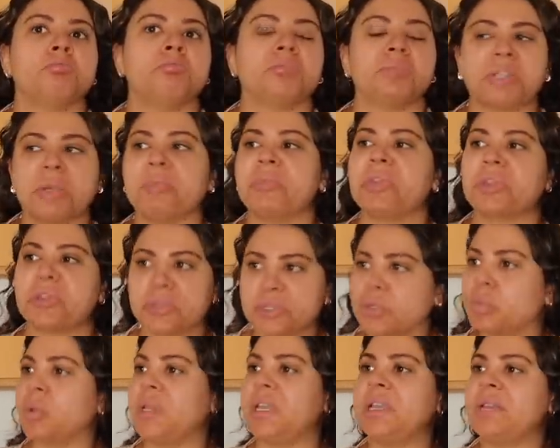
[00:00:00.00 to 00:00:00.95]
something
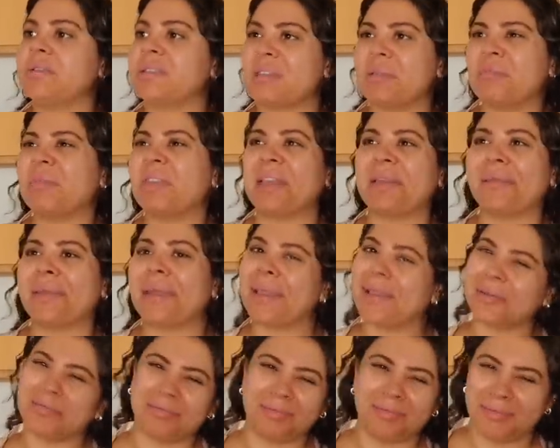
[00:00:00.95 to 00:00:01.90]
sweet, something
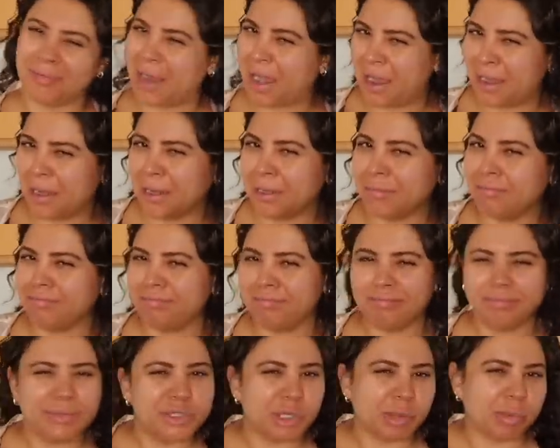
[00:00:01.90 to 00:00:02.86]
like not
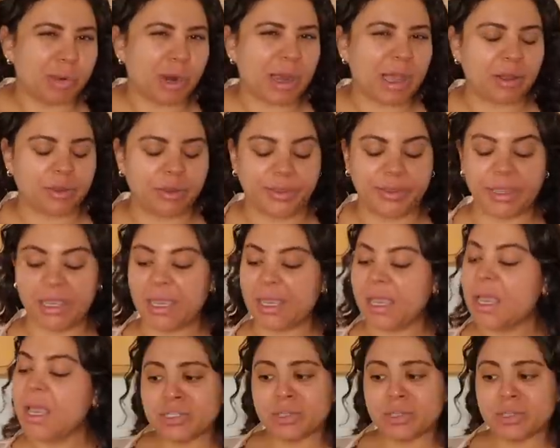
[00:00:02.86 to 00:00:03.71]
super healthy.